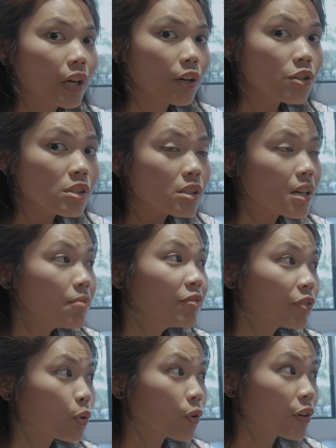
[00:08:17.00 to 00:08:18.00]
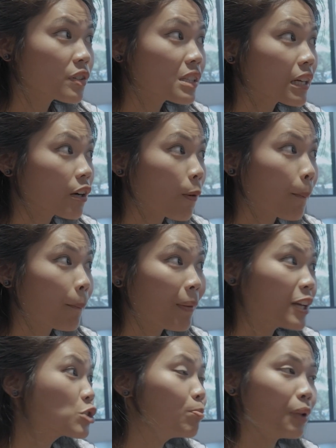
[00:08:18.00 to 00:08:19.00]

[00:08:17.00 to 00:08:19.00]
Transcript: There are some floors that are pitch